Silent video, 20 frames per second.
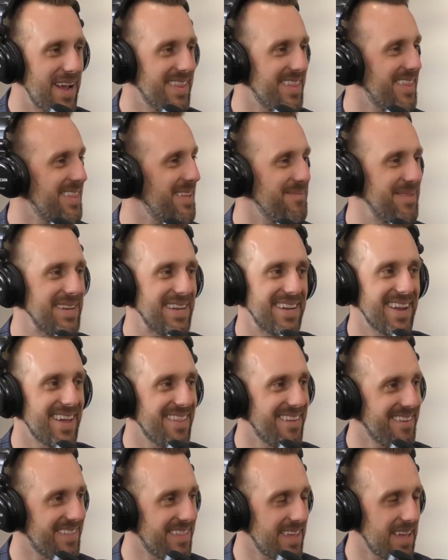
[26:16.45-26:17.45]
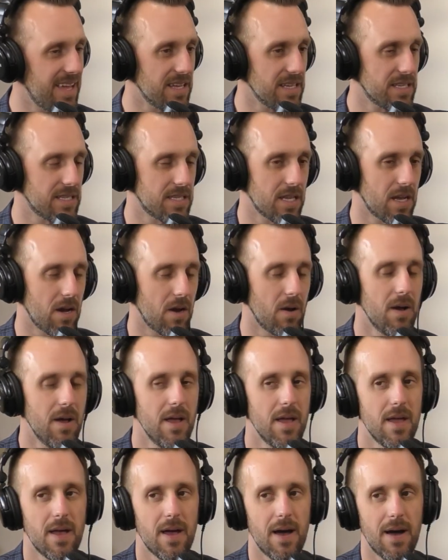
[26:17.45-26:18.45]
and then they mean another thing. Exactly. So,
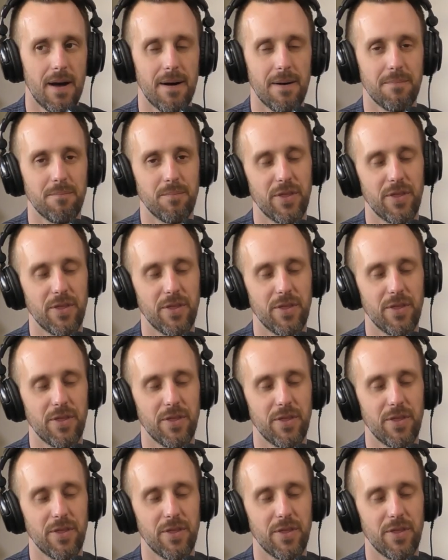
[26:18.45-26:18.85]
um,